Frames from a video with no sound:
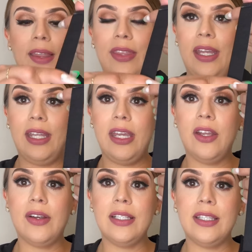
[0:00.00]
And then
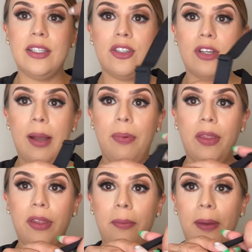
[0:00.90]
here is the
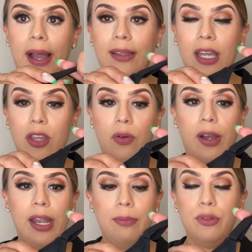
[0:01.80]
strap on the back that
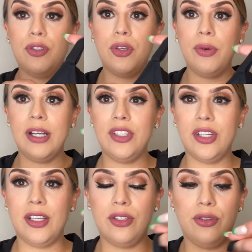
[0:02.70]
you are able to
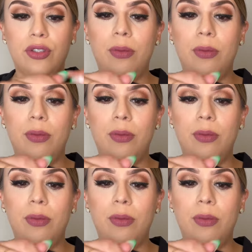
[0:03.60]
adjust.